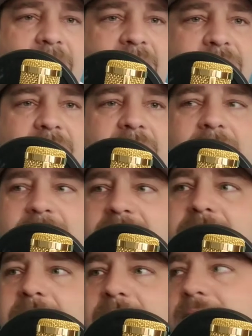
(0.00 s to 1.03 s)
and
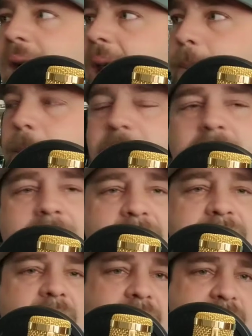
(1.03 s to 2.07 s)
he
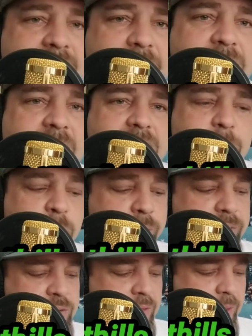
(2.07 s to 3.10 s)
definitely has to
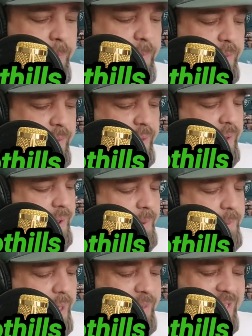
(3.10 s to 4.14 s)
prove it to them.
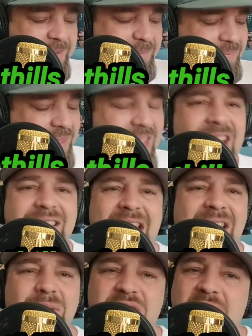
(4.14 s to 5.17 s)
But I mean,
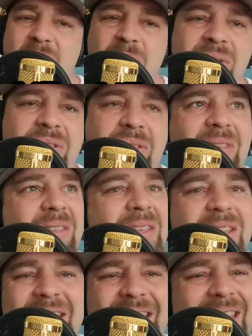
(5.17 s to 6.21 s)
Daniel Jones,
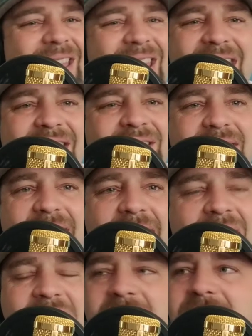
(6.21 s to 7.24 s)
he hasn't done
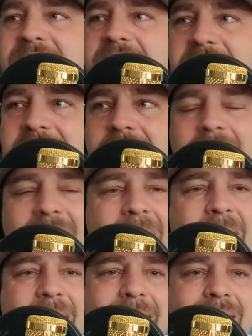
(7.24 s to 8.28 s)
anything in this league.
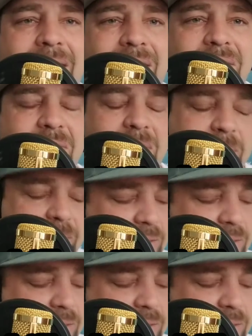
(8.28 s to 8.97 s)
He's